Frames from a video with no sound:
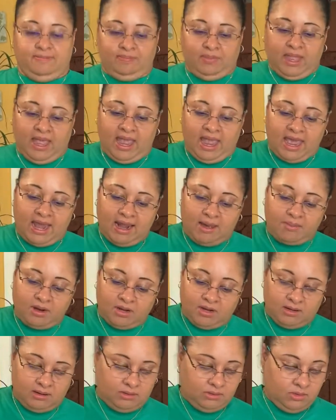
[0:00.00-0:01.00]
And I'm
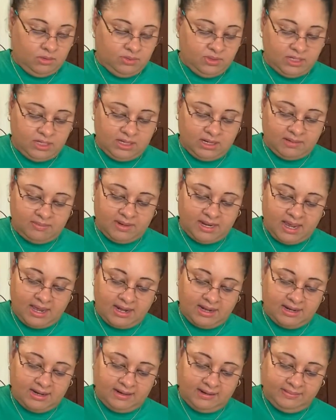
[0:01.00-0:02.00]
gonna, whoops, dump that
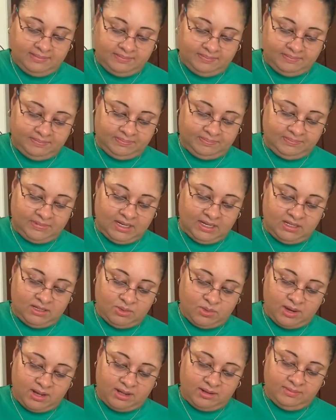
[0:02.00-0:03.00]
in as
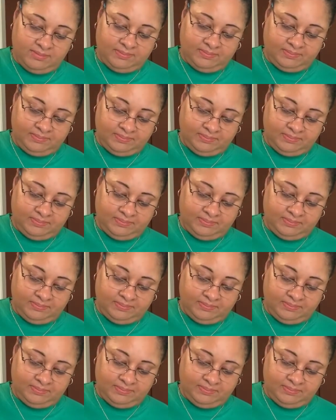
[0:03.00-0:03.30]
well.